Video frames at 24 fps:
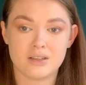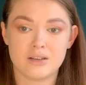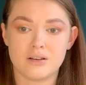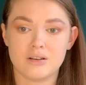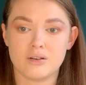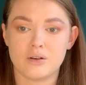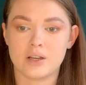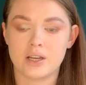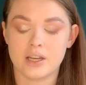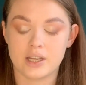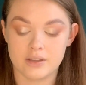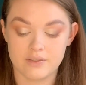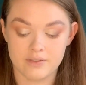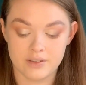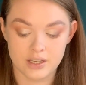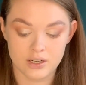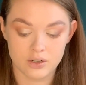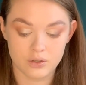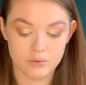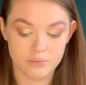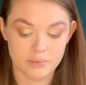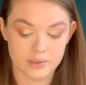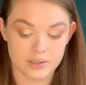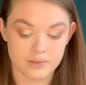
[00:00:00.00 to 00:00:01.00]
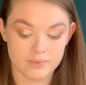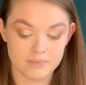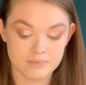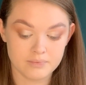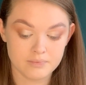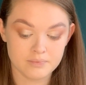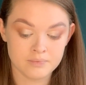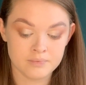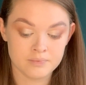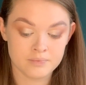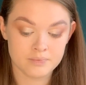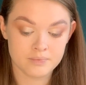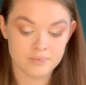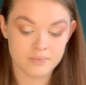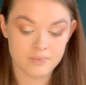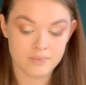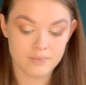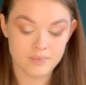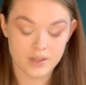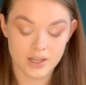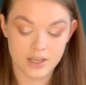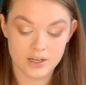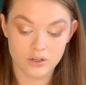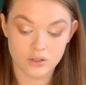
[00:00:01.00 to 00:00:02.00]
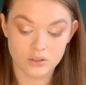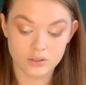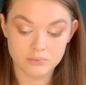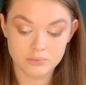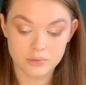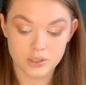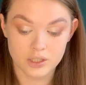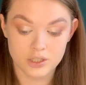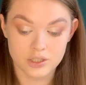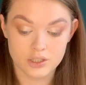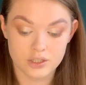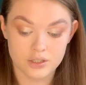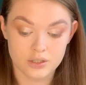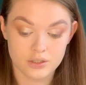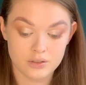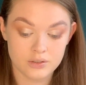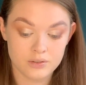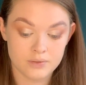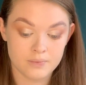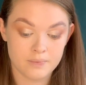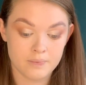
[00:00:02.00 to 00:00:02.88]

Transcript: I can't even get it open. And all I'm going to do